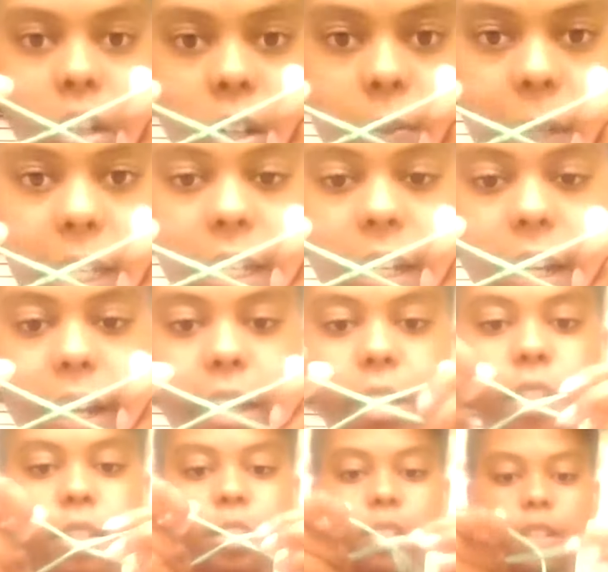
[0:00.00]
Going to make an
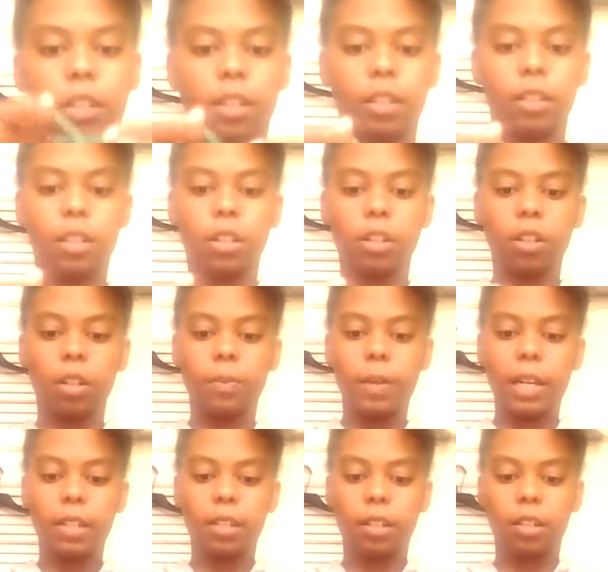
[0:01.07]
X, and then you're going to
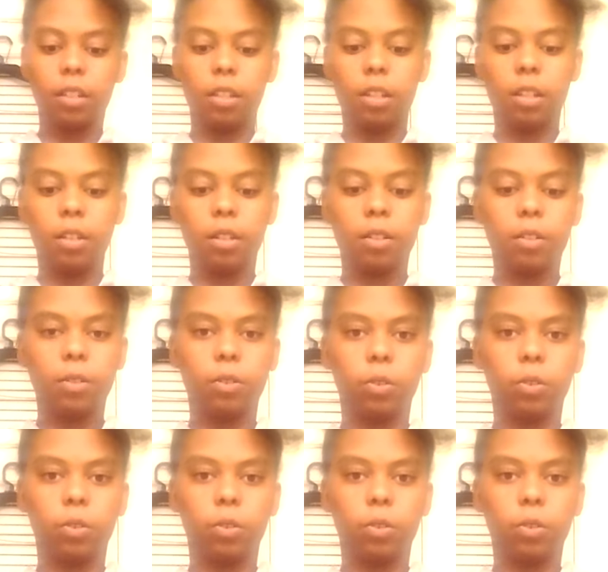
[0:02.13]
basically